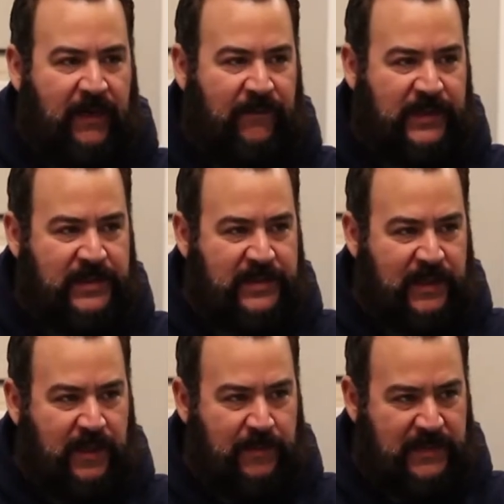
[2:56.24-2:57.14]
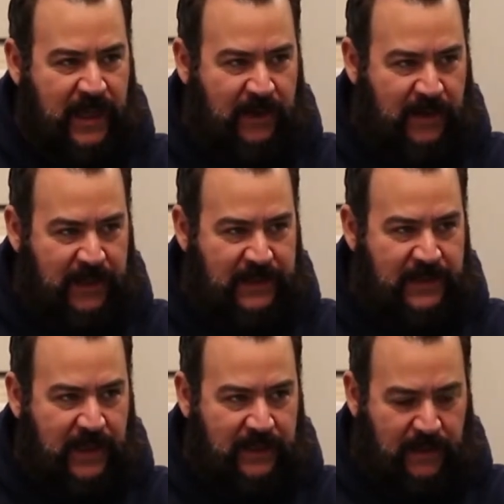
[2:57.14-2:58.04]
a half inches that comes down on each
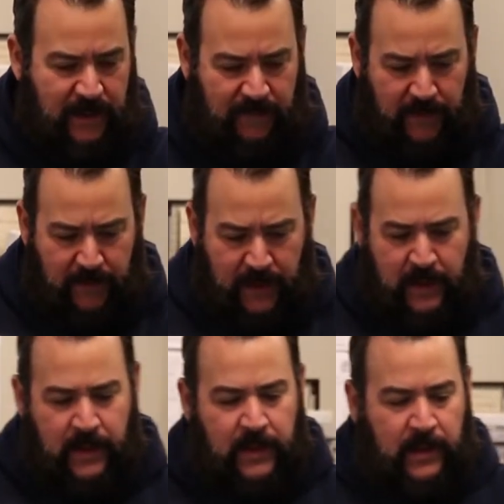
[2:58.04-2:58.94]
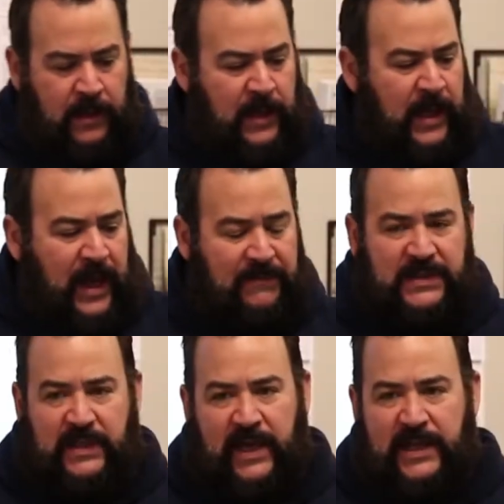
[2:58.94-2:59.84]
side to cover. I've
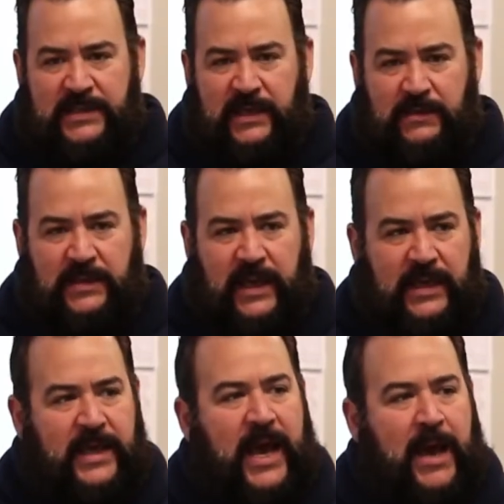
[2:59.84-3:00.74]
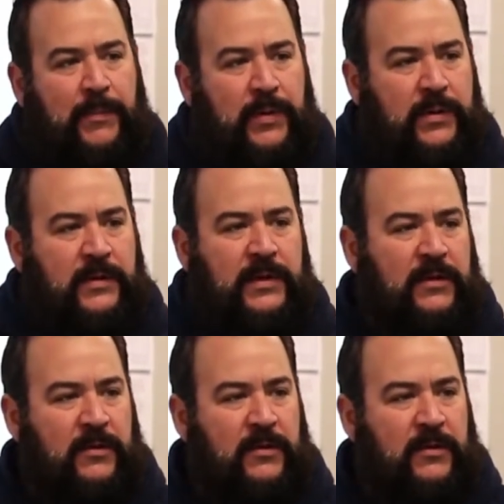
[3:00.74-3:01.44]
seen guys that'll take cap and